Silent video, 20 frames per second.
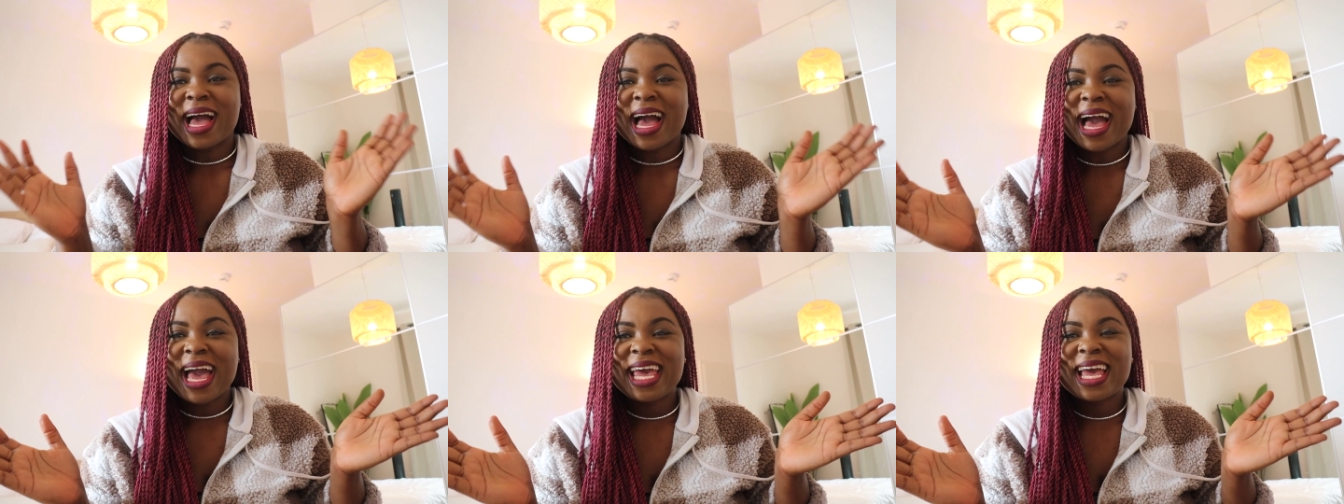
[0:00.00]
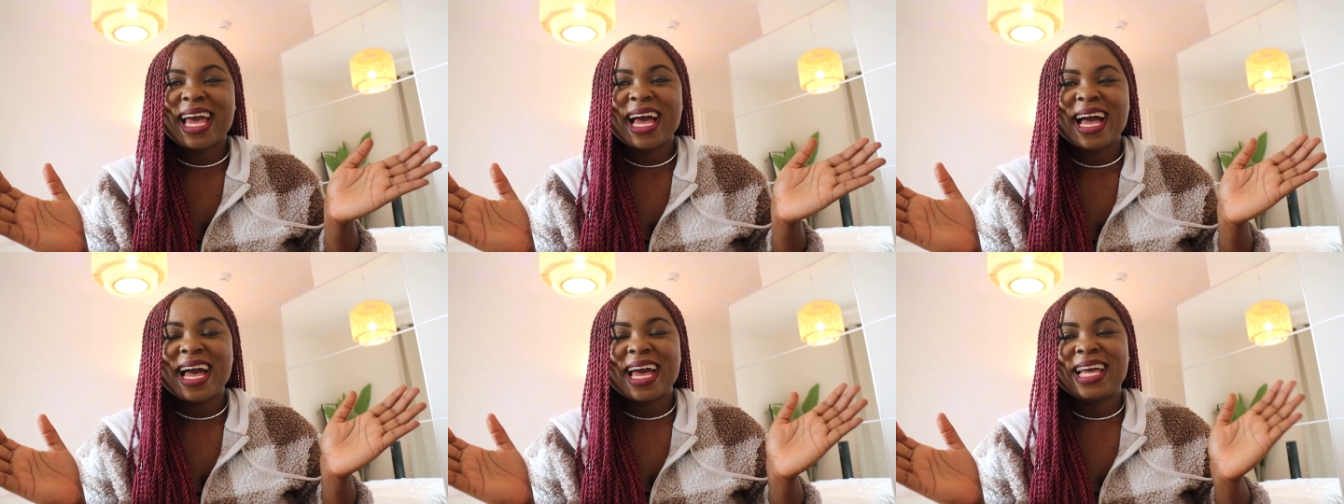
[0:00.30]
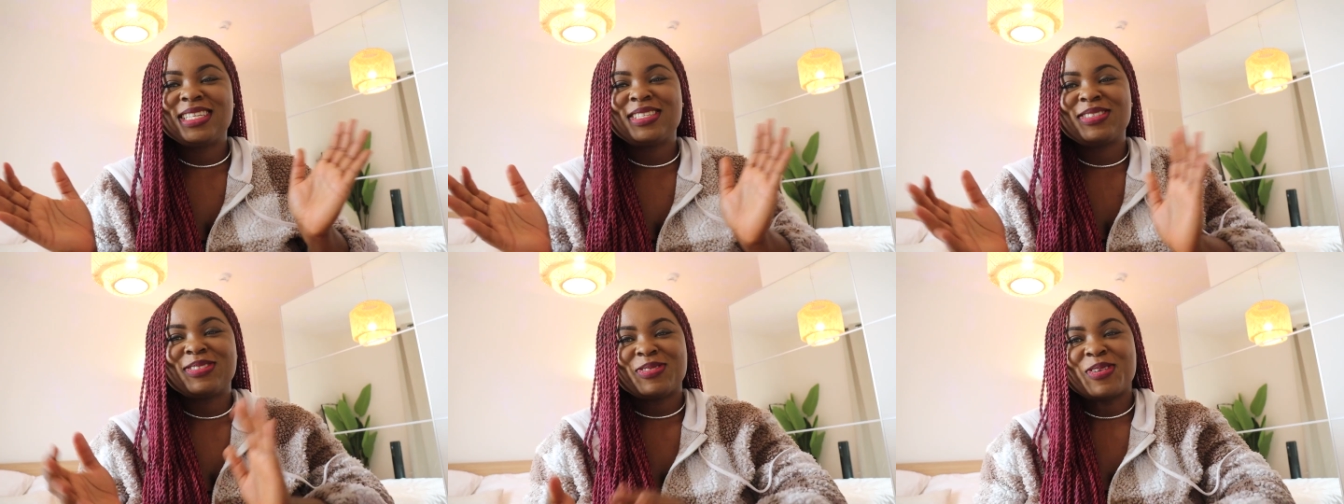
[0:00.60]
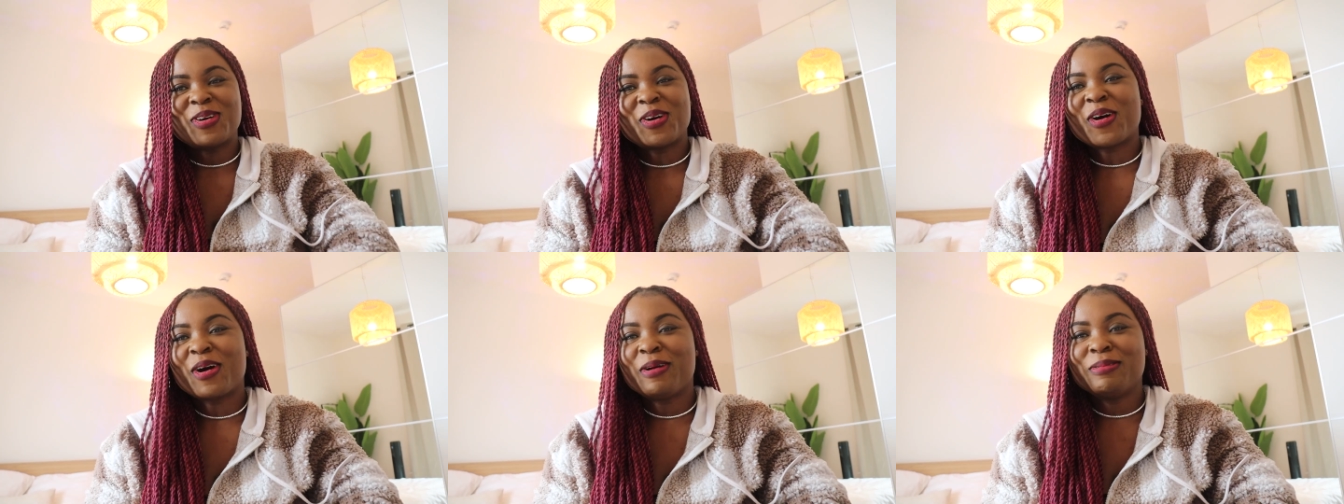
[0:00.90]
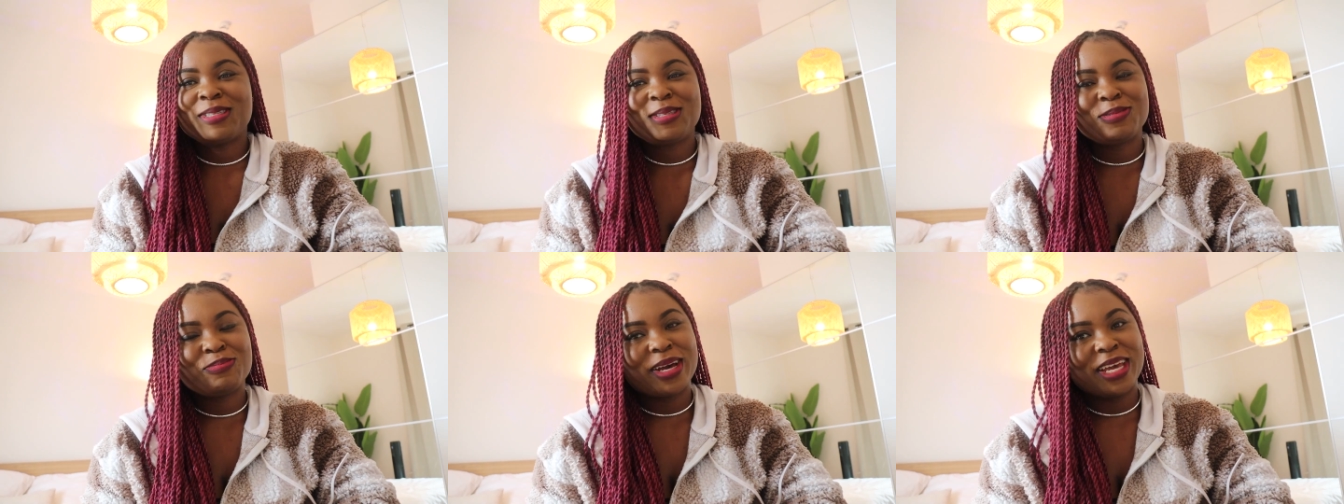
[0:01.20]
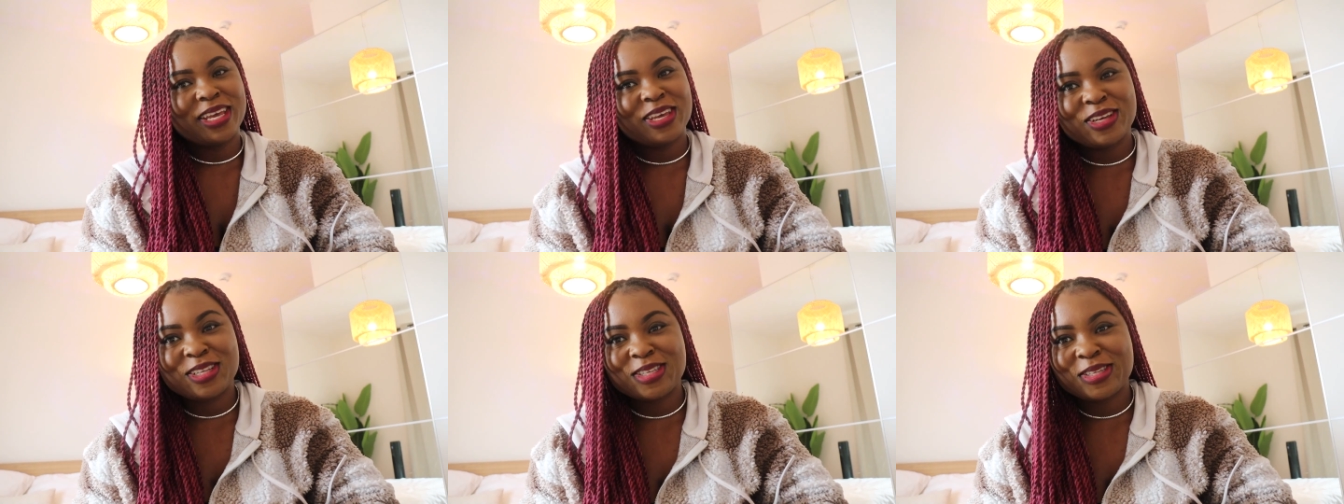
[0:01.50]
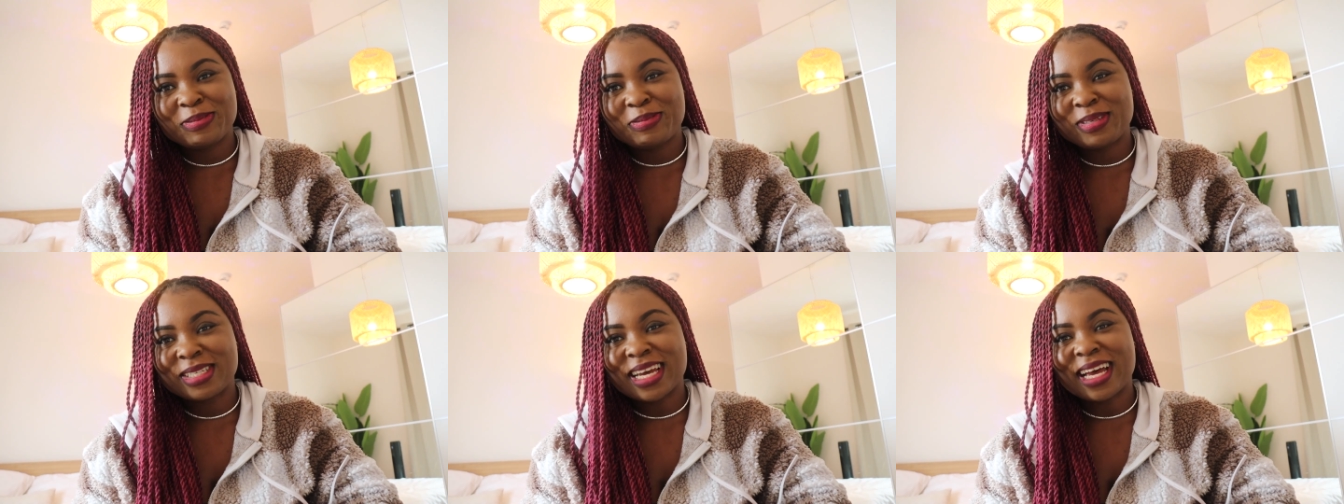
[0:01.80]
Hi guys, welcome to my
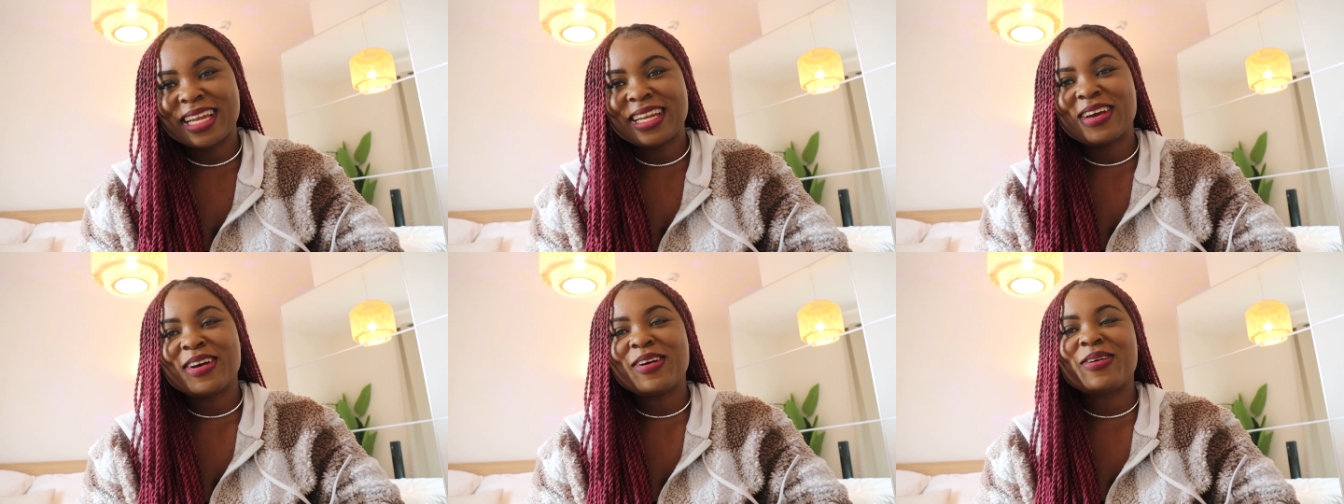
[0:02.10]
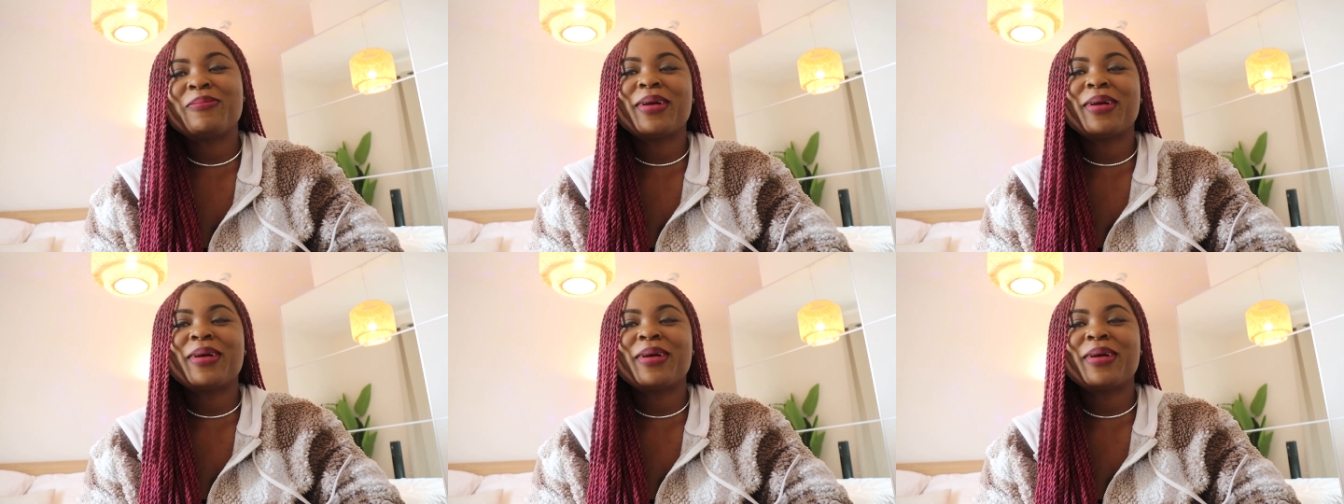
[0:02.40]
YouTube channel.